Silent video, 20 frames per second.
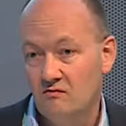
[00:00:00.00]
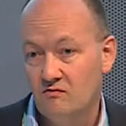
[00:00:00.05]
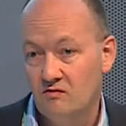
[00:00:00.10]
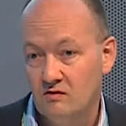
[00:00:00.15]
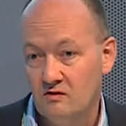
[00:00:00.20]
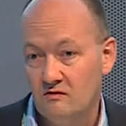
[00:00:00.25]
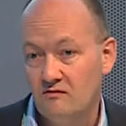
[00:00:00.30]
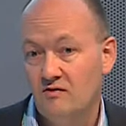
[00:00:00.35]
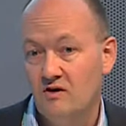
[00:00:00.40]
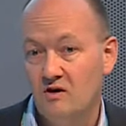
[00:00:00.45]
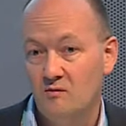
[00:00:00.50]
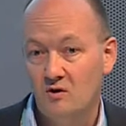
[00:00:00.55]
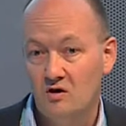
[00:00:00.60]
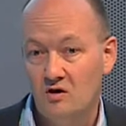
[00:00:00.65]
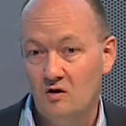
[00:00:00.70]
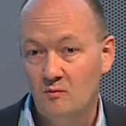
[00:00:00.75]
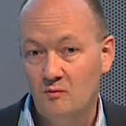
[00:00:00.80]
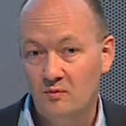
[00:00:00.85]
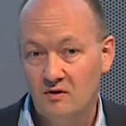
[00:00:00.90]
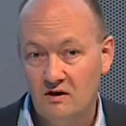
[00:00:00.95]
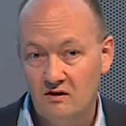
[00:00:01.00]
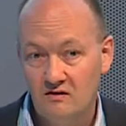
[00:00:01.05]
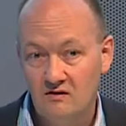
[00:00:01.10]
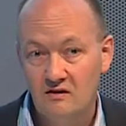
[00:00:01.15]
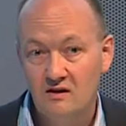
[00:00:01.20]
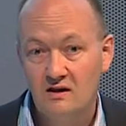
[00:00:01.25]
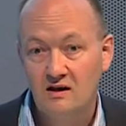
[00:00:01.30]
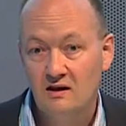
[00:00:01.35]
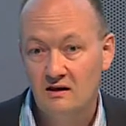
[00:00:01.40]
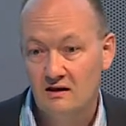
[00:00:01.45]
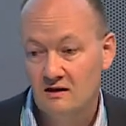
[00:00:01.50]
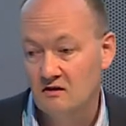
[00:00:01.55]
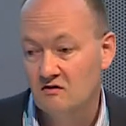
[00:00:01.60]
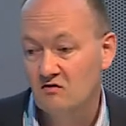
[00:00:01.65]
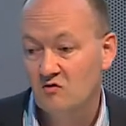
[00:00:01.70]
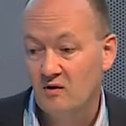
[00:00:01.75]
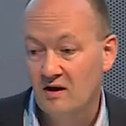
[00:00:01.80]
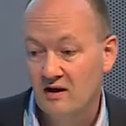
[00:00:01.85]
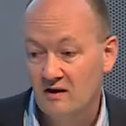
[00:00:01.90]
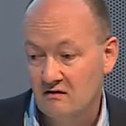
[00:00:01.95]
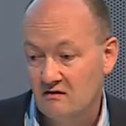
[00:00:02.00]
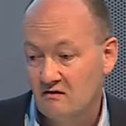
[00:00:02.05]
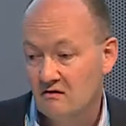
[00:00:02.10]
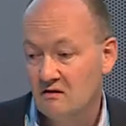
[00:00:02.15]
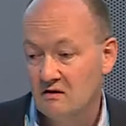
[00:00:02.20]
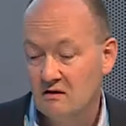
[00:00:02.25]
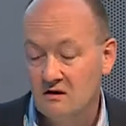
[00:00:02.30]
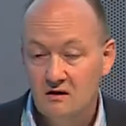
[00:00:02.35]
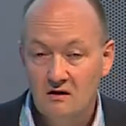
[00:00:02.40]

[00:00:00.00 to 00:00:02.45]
for the pharma companies in the clinical trials.